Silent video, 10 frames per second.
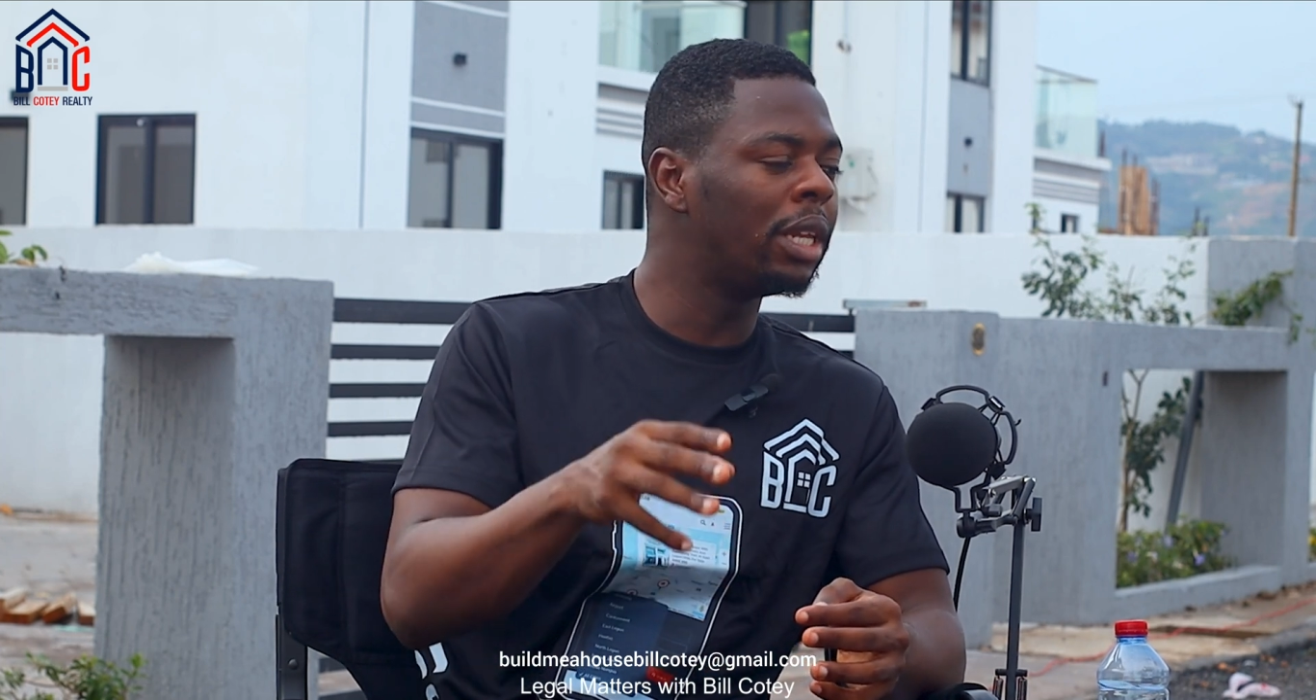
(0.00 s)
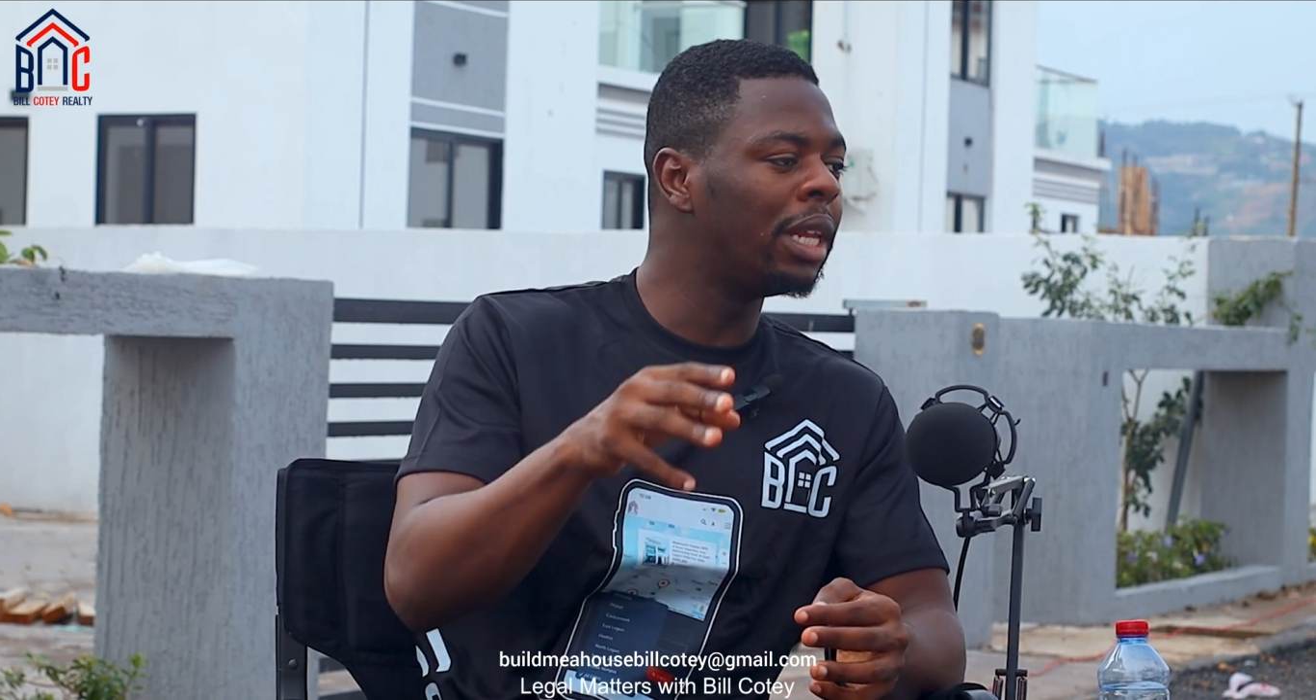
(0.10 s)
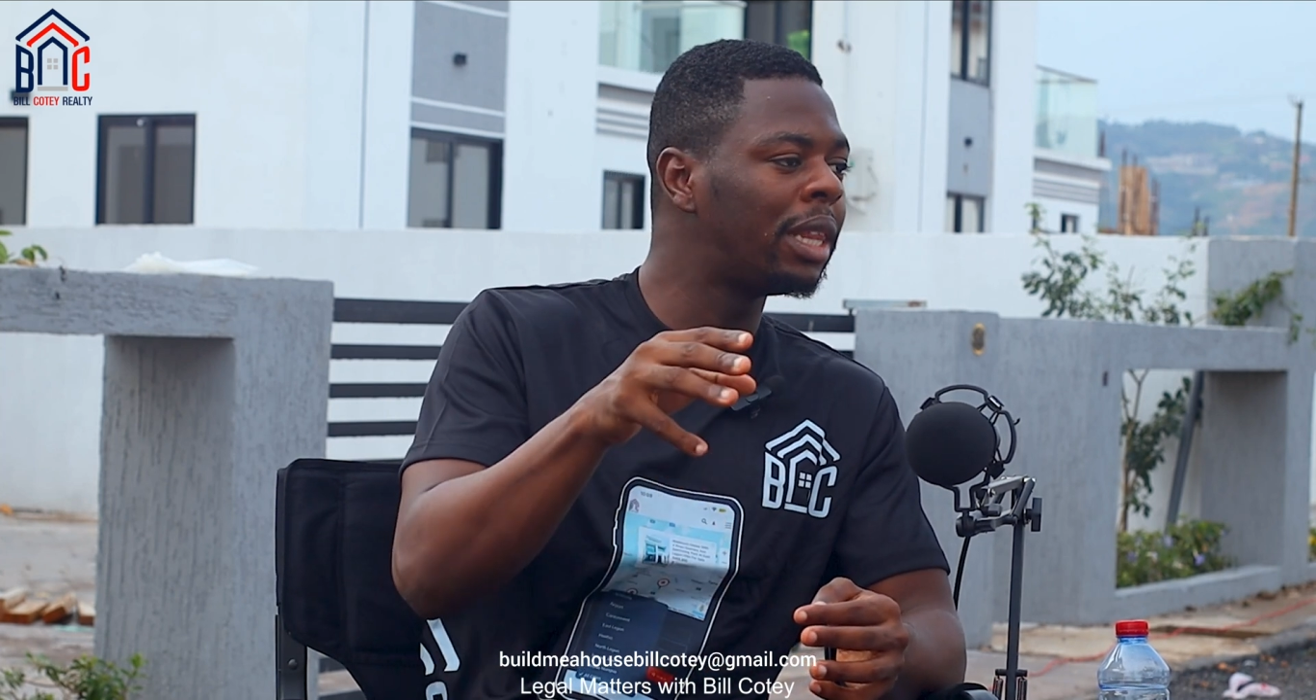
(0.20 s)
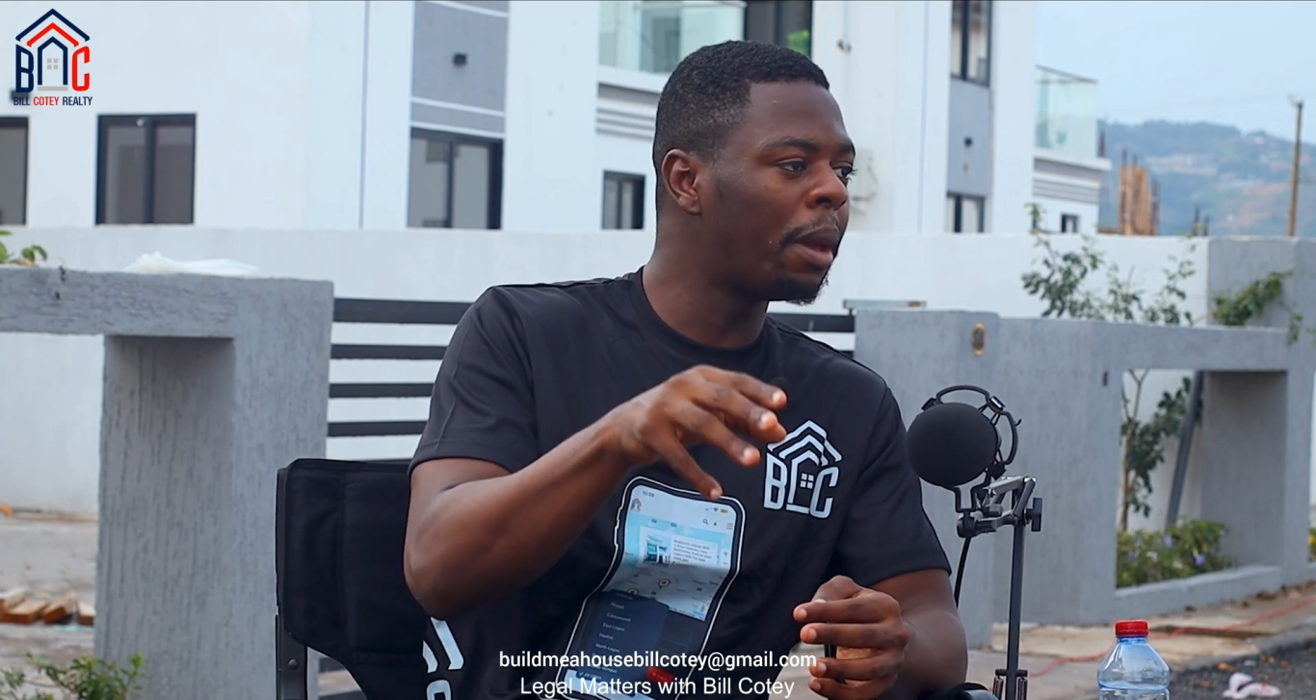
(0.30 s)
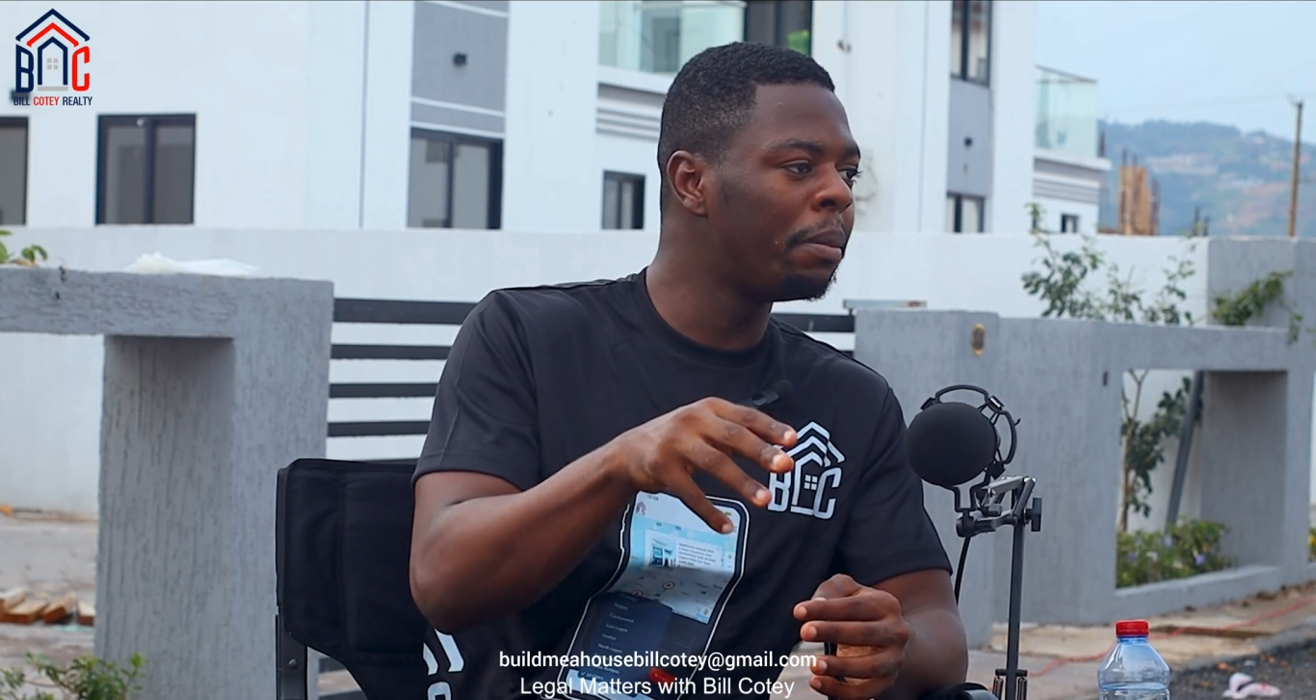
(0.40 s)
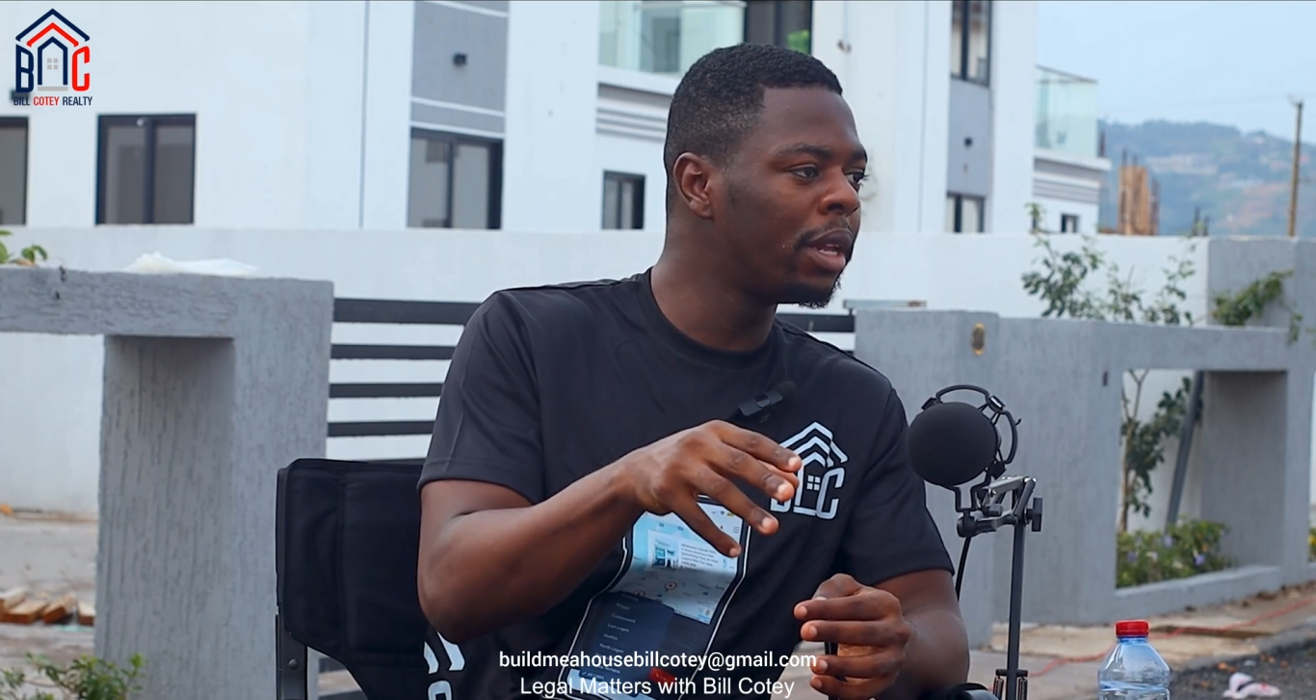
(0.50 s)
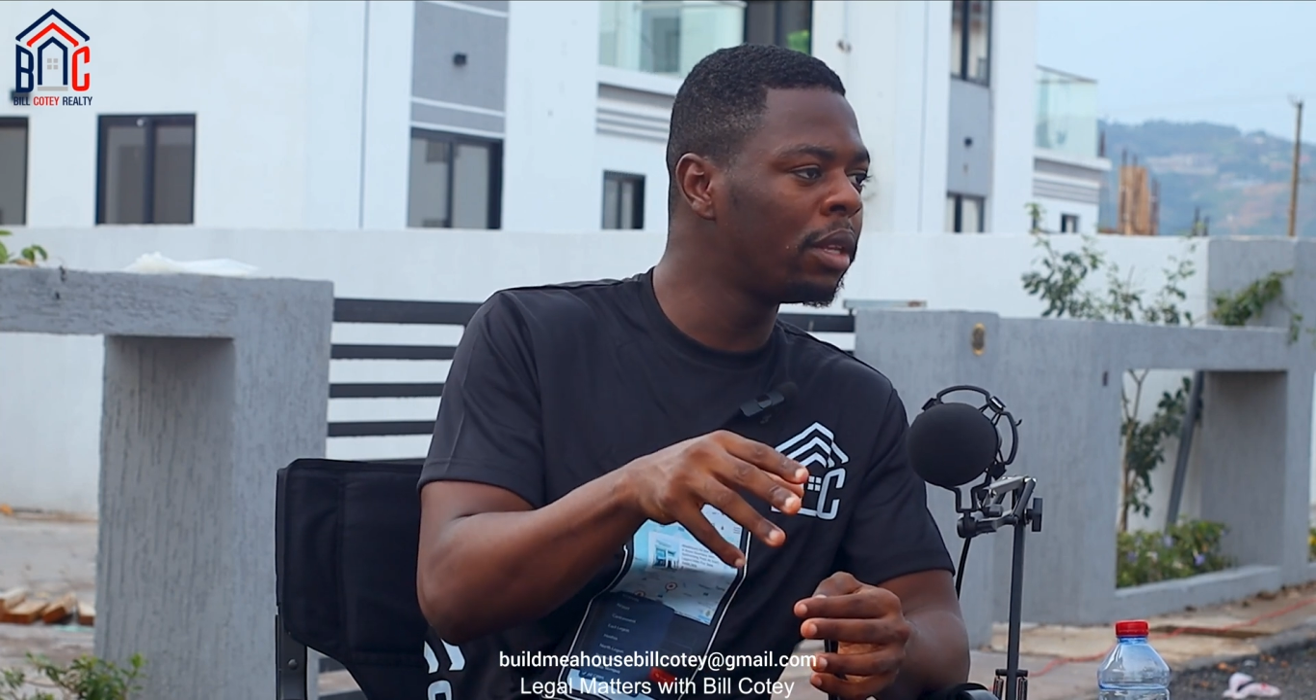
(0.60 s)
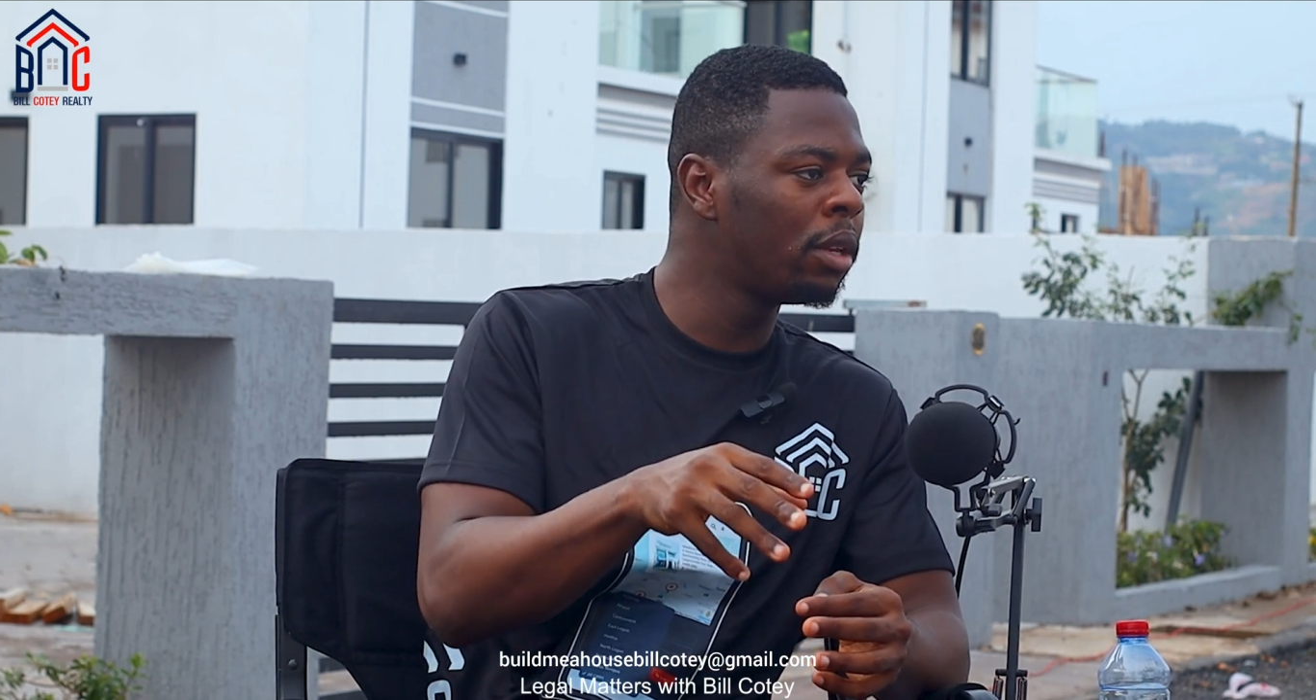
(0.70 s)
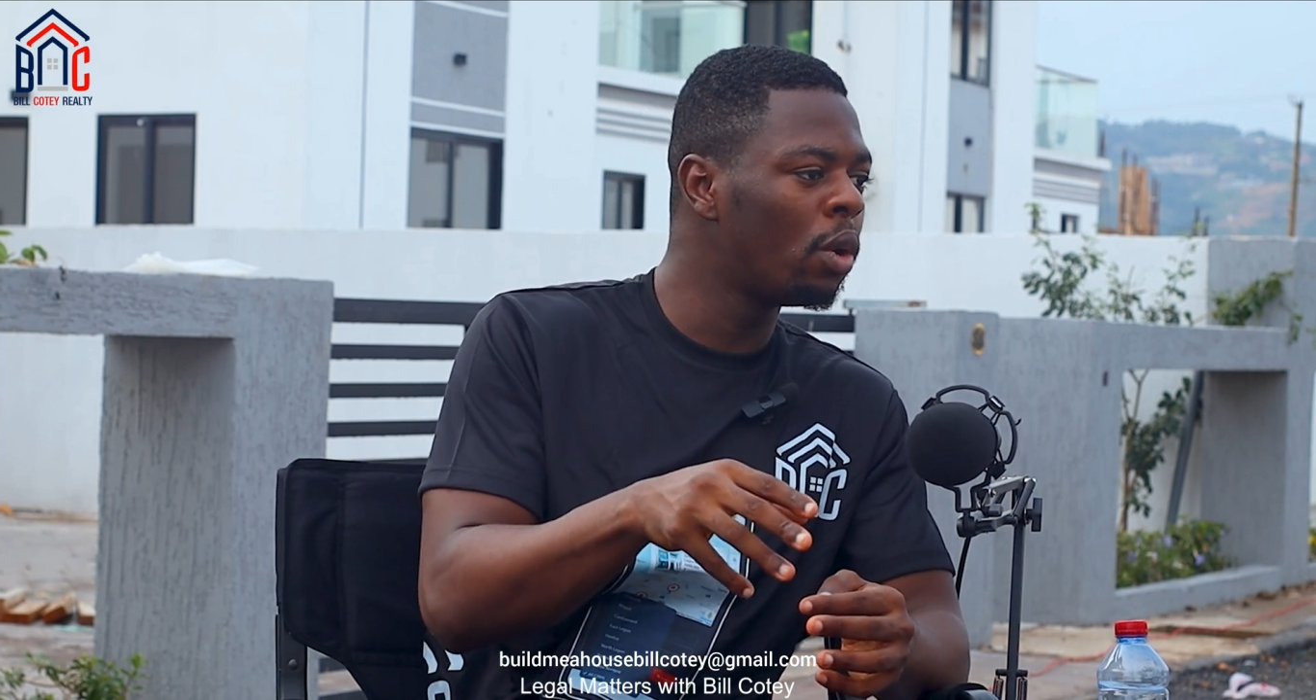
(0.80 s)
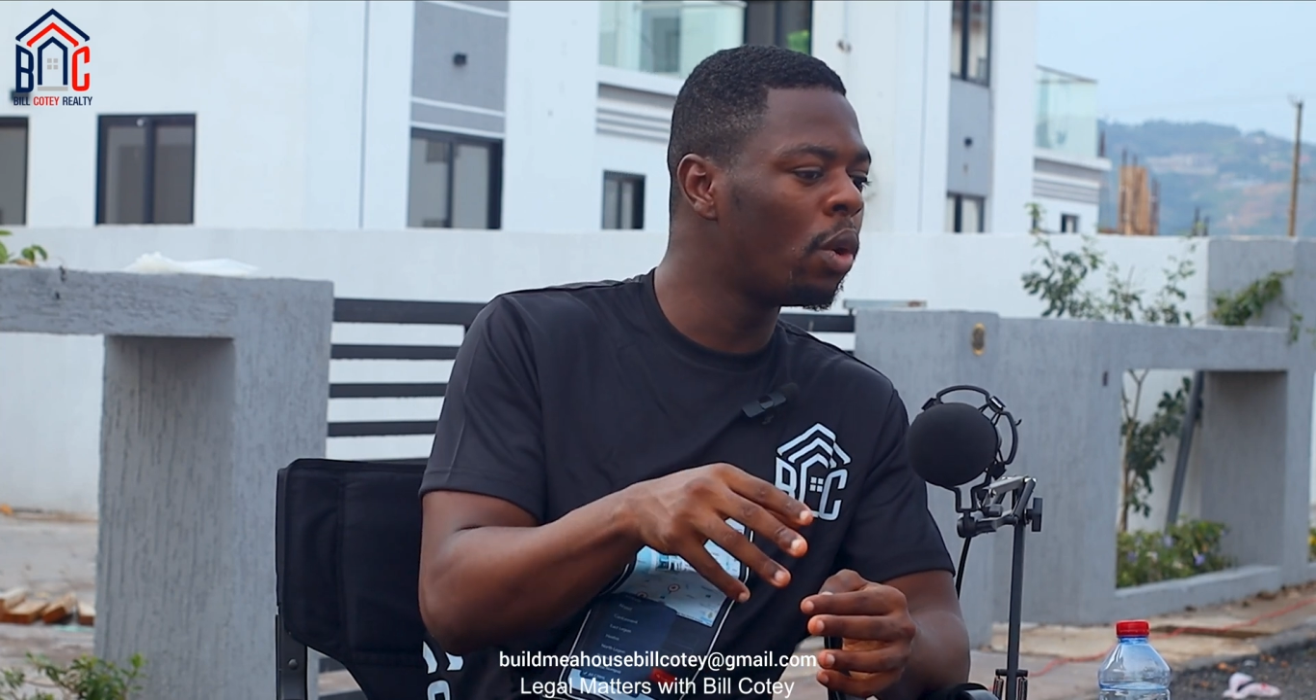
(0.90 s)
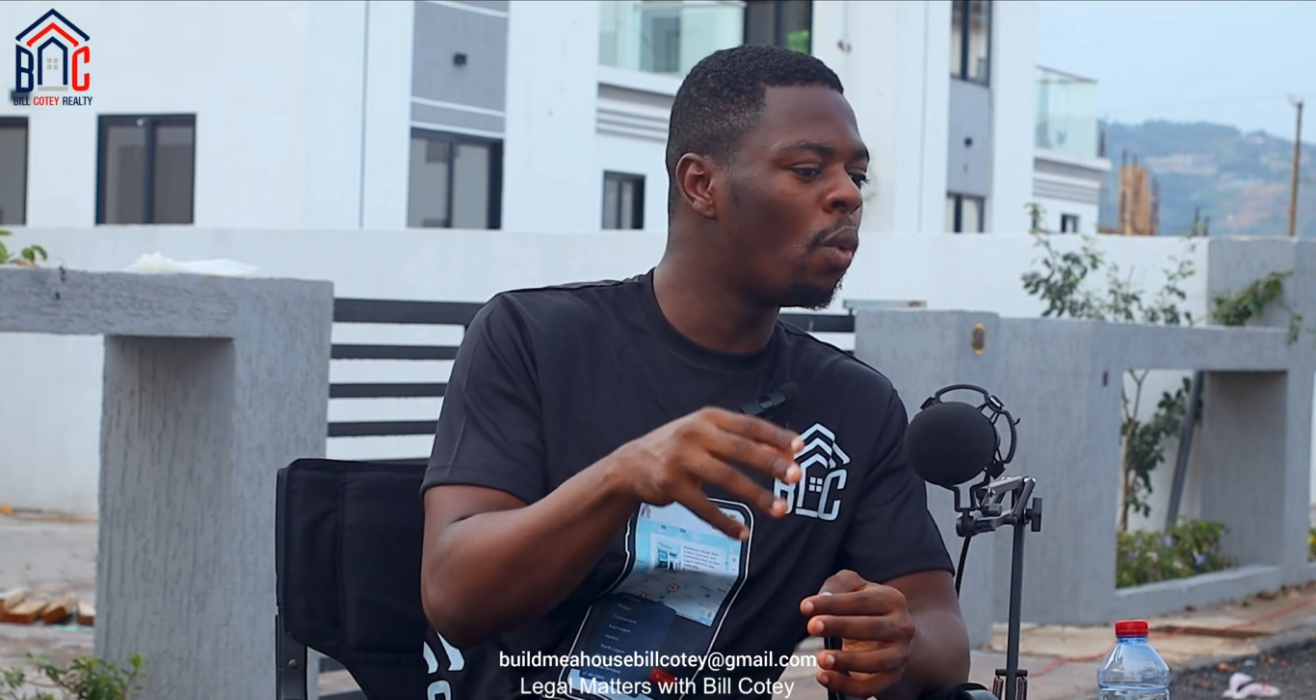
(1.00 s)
determine